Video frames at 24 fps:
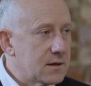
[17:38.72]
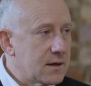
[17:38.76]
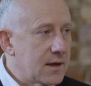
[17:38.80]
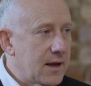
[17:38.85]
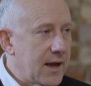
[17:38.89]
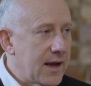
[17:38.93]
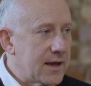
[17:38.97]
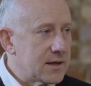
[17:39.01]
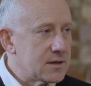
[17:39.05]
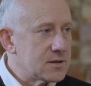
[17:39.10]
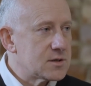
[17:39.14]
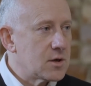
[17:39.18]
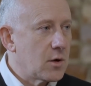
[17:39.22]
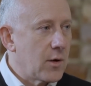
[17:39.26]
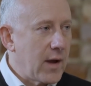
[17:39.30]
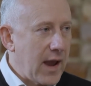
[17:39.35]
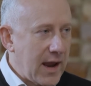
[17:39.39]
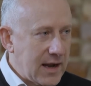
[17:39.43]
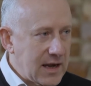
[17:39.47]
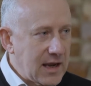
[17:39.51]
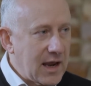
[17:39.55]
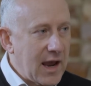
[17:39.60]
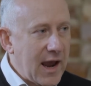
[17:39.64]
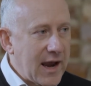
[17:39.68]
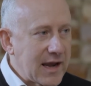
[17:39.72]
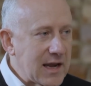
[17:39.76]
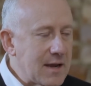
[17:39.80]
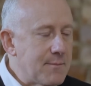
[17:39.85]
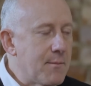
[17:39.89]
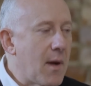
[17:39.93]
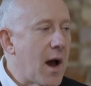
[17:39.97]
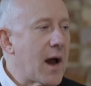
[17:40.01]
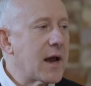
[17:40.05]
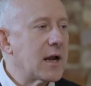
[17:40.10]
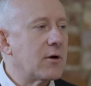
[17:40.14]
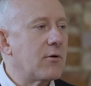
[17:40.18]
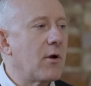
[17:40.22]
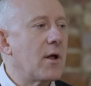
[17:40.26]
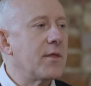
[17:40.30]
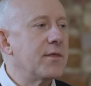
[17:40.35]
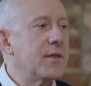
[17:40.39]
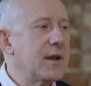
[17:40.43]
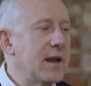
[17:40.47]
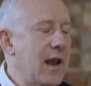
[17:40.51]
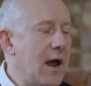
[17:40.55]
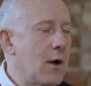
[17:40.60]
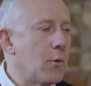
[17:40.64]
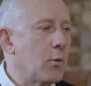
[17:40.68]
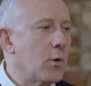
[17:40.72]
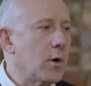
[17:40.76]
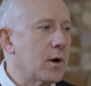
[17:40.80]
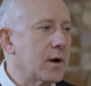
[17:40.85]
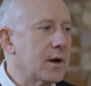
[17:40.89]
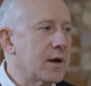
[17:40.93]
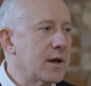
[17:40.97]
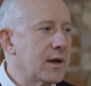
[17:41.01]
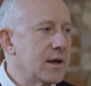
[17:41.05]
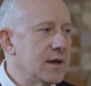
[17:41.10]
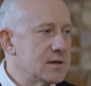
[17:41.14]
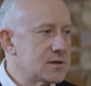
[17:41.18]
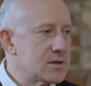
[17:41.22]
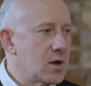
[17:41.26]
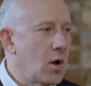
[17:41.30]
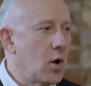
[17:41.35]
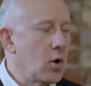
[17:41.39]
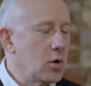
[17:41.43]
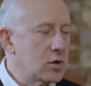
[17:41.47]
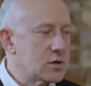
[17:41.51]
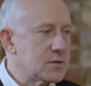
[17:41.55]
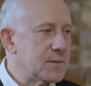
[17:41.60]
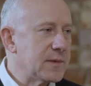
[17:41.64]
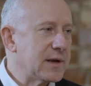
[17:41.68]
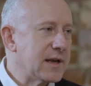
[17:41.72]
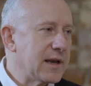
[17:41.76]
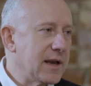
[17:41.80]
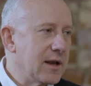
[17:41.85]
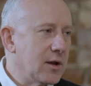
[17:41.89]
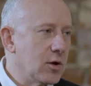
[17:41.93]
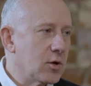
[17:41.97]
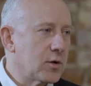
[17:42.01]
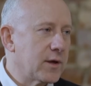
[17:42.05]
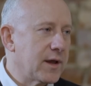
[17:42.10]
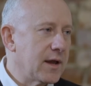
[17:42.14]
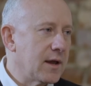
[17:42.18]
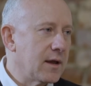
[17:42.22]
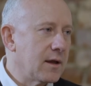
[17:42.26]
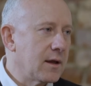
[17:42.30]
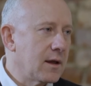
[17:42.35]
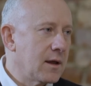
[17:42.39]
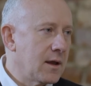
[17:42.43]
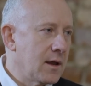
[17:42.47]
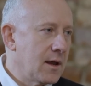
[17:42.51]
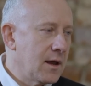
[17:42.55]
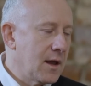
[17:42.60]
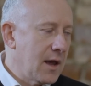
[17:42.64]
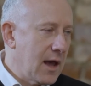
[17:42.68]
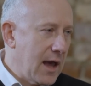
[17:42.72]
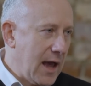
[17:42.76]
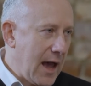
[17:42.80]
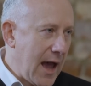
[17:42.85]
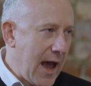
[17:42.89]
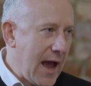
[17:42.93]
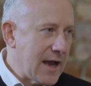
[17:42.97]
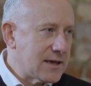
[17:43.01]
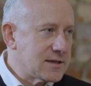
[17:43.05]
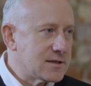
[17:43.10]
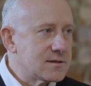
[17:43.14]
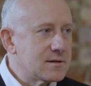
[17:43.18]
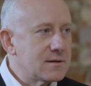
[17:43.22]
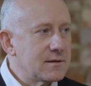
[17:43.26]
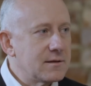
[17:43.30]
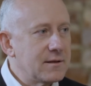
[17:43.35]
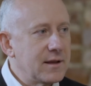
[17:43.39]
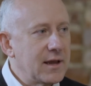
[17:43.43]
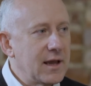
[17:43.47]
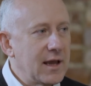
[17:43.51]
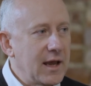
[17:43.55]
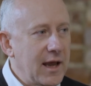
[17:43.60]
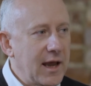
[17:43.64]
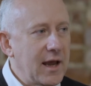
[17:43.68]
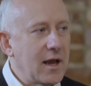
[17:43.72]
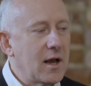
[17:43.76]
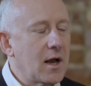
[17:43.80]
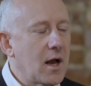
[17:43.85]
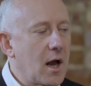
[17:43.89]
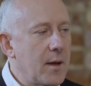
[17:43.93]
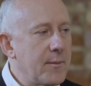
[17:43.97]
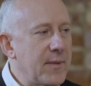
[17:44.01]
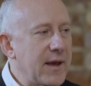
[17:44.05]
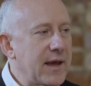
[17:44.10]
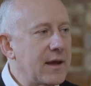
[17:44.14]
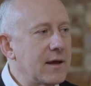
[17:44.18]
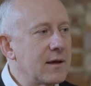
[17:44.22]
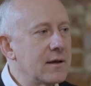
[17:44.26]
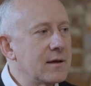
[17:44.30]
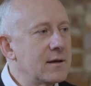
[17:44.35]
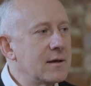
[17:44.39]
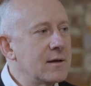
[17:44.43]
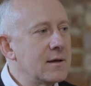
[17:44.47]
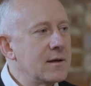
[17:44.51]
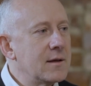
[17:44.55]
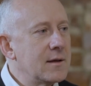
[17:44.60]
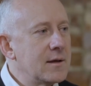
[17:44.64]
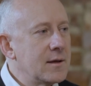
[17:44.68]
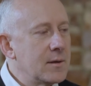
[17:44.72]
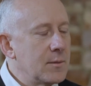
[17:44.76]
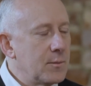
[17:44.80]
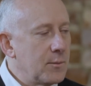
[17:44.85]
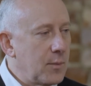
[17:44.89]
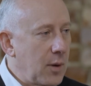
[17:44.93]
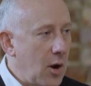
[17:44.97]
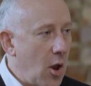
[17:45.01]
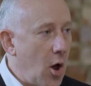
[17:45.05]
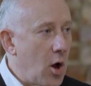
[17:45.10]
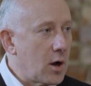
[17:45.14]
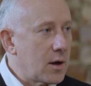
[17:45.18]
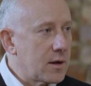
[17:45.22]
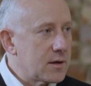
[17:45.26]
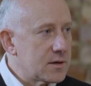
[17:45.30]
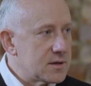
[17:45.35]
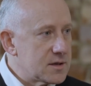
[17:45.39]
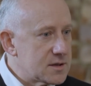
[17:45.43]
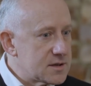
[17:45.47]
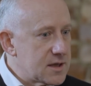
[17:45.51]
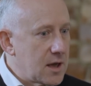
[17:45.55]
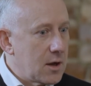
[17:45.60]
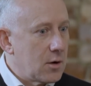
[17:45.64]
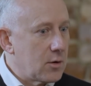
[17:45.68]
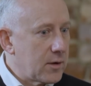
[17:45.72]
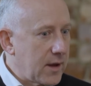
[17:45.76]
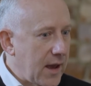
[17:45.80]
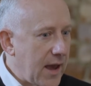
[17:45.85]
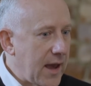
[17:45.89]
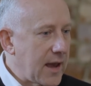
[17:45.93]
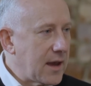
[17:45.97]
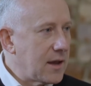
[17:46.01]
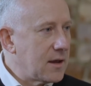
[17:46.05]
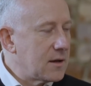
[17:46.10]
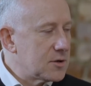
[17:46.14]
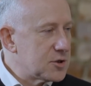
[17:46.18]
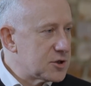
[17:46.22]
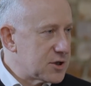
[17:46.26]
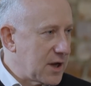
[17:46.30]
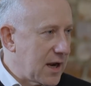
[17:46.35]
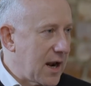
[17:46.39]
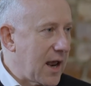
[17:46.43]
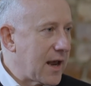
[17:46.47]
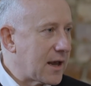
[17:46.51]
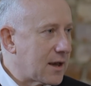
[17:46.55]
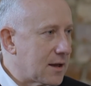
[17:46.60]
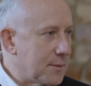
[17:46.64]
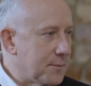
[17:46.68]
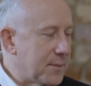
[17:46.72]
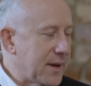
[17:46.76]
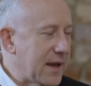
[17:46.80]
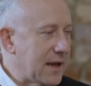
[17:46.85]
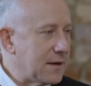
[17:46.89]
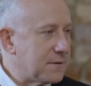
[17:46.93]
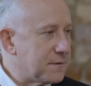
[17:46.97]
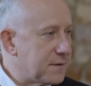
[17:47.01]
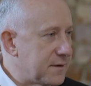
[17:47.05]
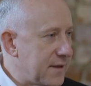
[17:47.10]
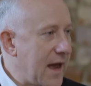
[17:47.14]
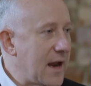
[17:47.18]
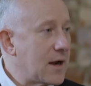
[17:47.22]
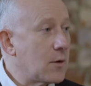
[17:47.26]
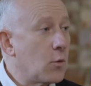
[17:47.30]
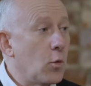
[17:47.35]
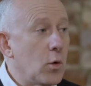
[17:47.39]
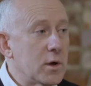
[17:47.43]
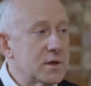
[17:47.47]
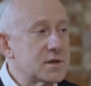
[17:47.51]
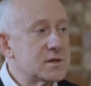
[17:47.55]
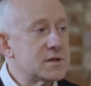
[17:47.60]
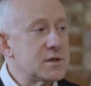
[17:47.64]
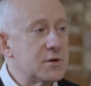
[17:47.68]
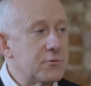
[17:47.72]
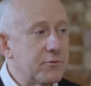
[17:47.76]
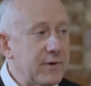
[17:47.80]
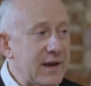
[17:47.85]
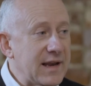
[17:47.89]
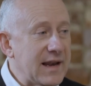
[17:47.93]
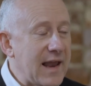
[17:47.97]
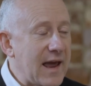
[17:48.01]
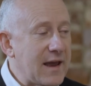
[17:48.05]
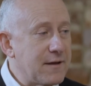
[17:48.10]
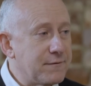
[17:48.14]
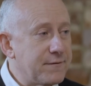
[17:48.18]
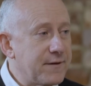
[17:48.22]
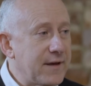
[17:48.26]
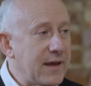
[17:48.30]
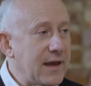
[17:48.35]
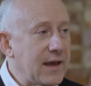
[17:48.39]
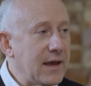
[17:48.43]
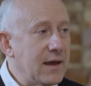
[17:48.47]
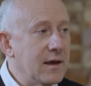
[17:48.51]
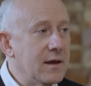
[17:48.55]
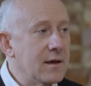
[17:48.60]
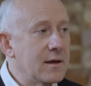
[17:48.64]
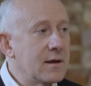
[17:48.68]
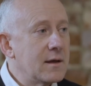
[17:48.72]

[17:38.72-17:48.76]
And so any miner on the network is ultimately looking at the incoming block to say, okay, shall I compete for that? What's the relay fee?